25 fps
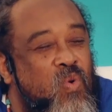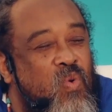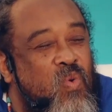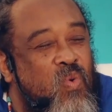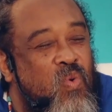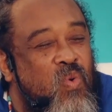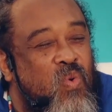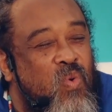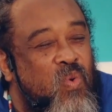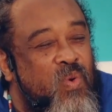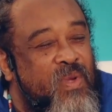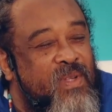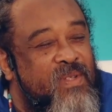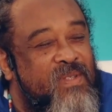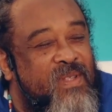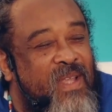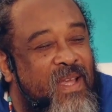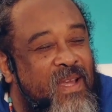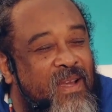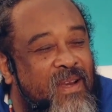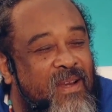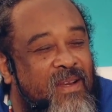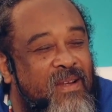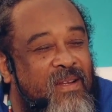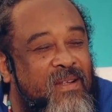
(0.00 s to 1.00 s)
Who is
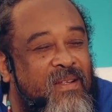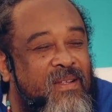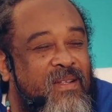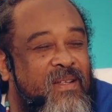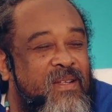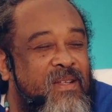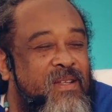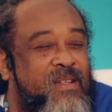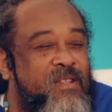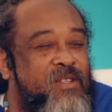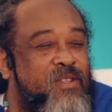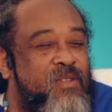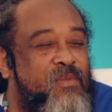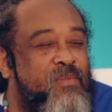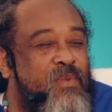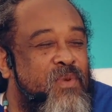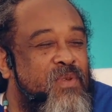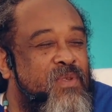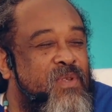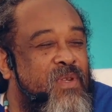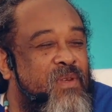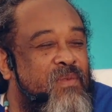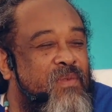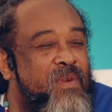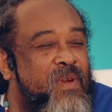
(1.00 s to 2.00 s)
there as
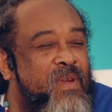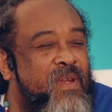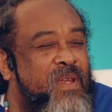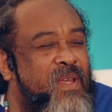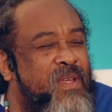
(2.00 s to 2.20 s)
perceiver?